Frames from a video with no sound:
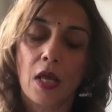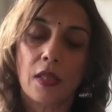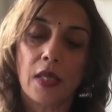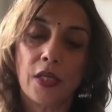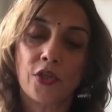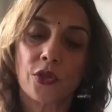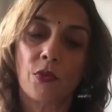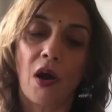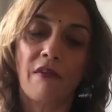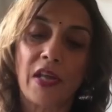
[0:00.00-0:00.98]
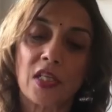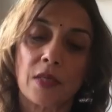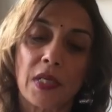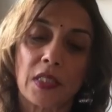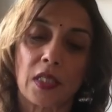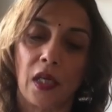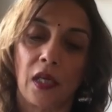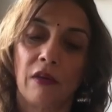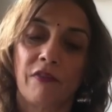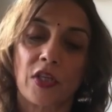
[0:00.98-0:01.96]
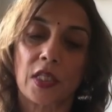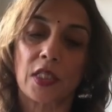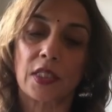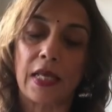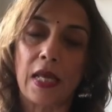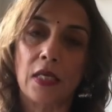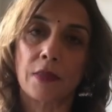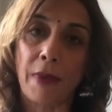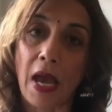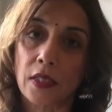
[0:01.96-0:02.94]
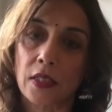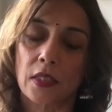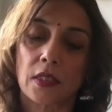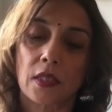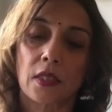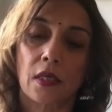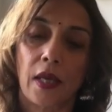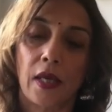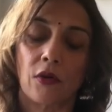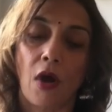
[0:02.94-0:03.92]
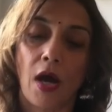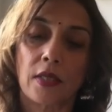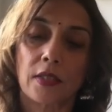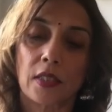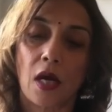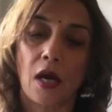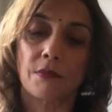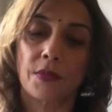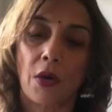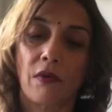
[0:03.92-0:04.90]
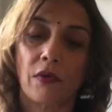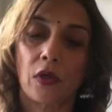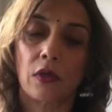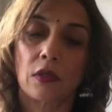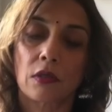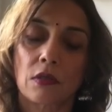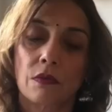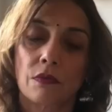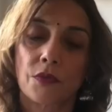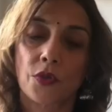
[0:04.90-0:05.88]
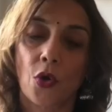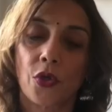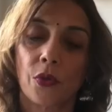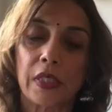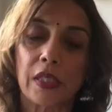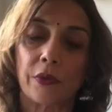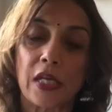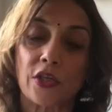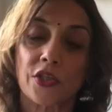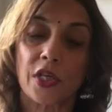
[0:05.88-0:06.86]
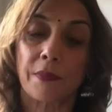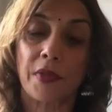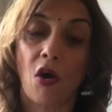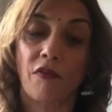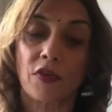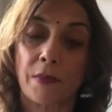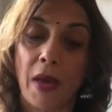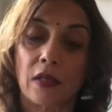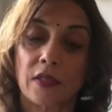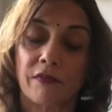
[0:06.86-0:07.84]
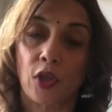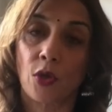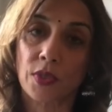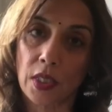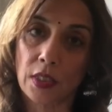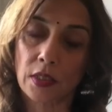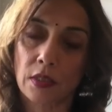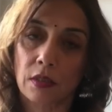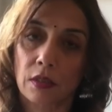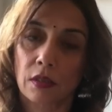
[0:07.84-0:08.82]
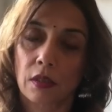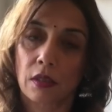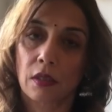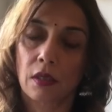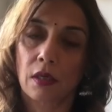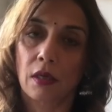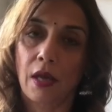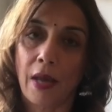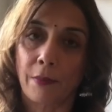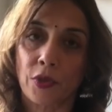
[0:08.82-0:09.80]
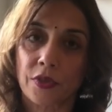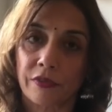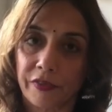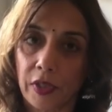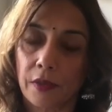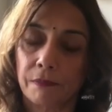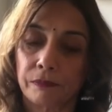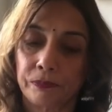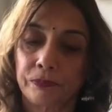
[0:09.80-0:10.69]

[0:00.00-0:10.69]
The issue of intimacy versus independence can arise at times, however. So you will need a relationship that offers a balance of closeness and personal freedom.